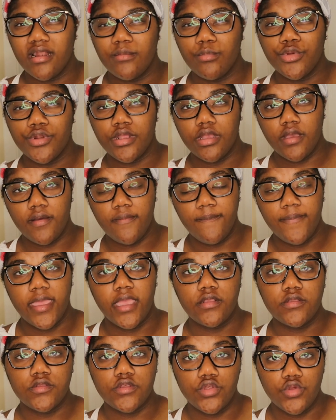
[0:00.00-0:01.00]
then I'm going to come
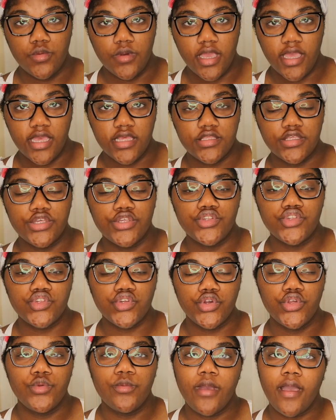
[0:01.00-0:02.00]
back to you guys and
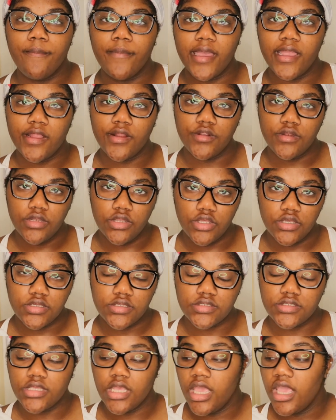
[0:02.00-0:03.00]
show you how my hair
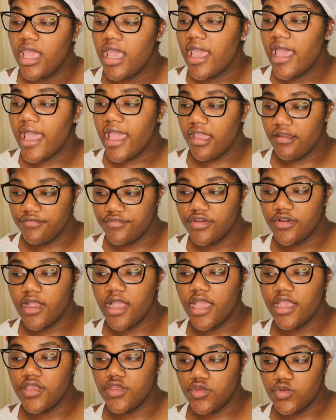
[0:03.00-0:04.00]
looks after
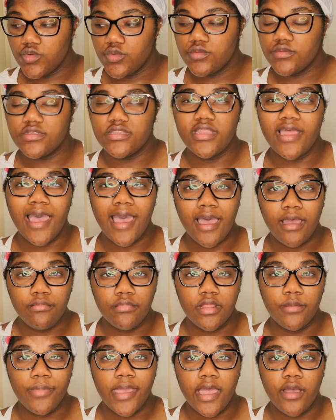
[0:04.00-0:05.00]
I use the
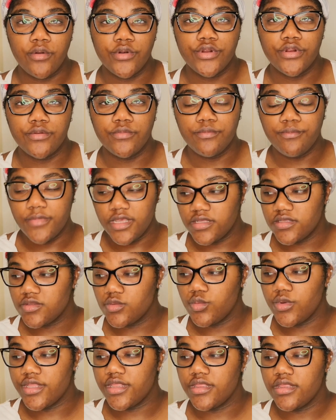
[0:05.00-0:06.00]
amla powder
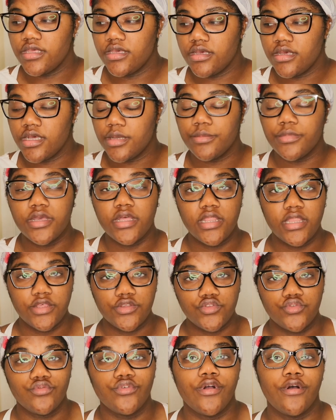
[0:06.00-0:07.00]
mixed with the
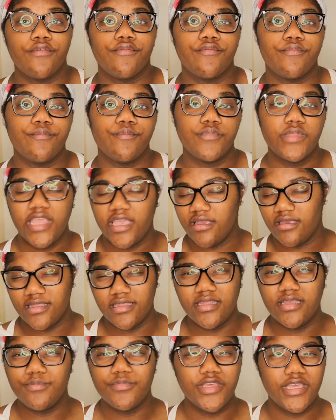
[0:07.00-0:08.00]
cholesterol, like a
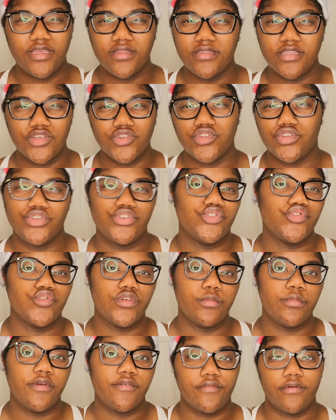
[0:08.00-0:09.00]
deep conditioner
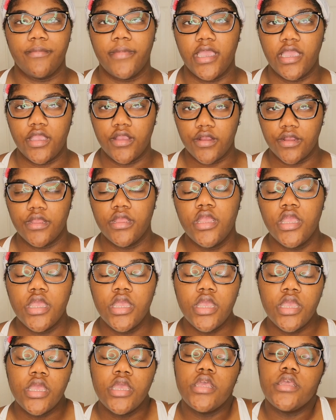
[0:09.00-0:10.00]
treatment for my hair.
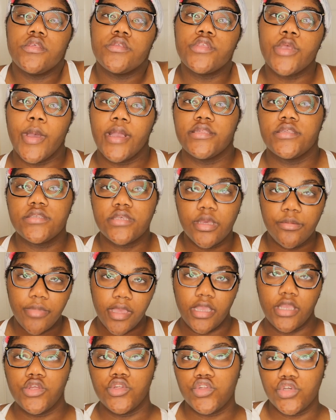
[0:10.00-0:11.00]
So I'll just come
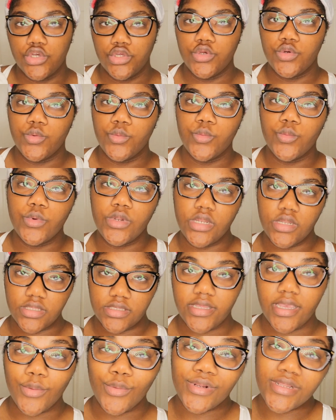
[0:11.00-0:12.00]
back and show you what it
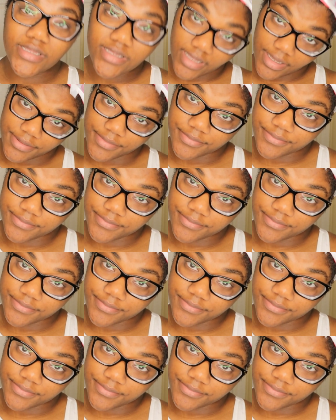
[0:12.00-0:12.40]
looks like when it's done.